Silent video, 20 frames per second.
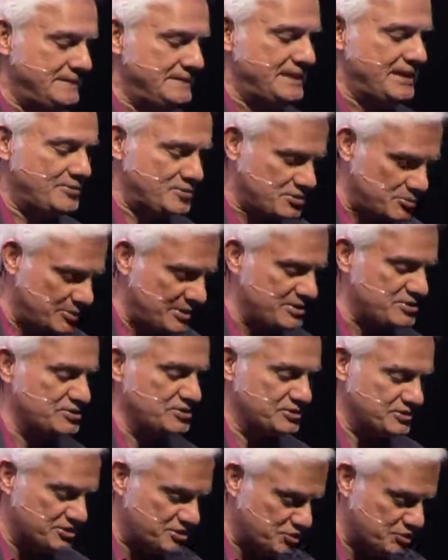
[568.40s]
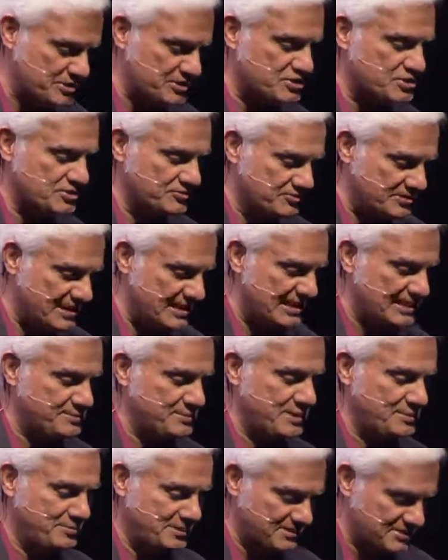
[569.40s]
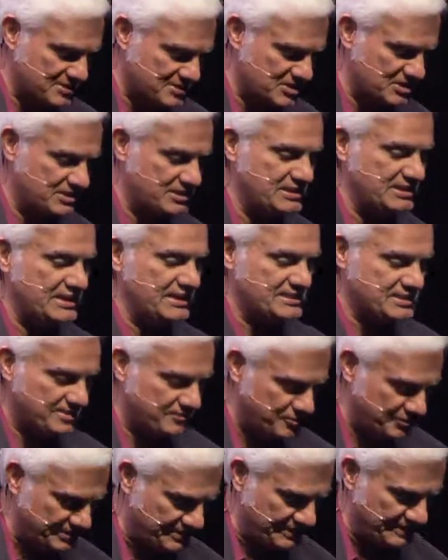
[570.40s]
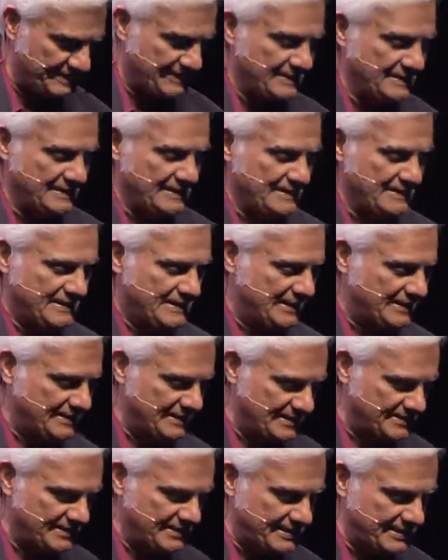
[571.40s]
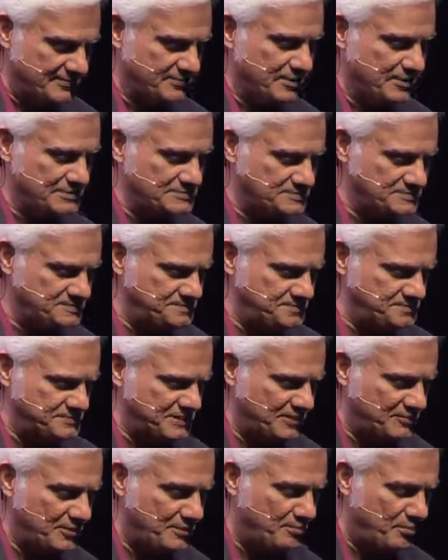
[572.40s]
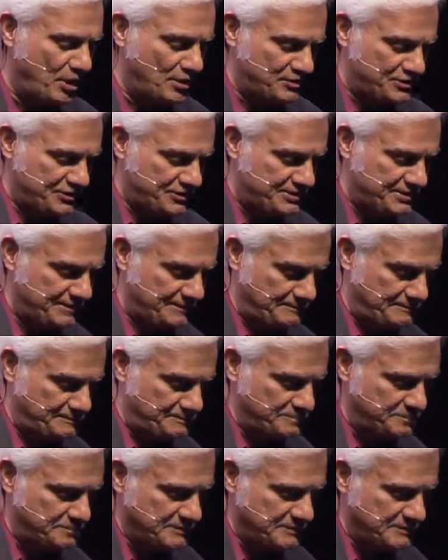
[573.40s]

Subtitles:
Yeah, I was raised on the streets of Delhi. My mother said he ate everything, and nothing ever bothered him.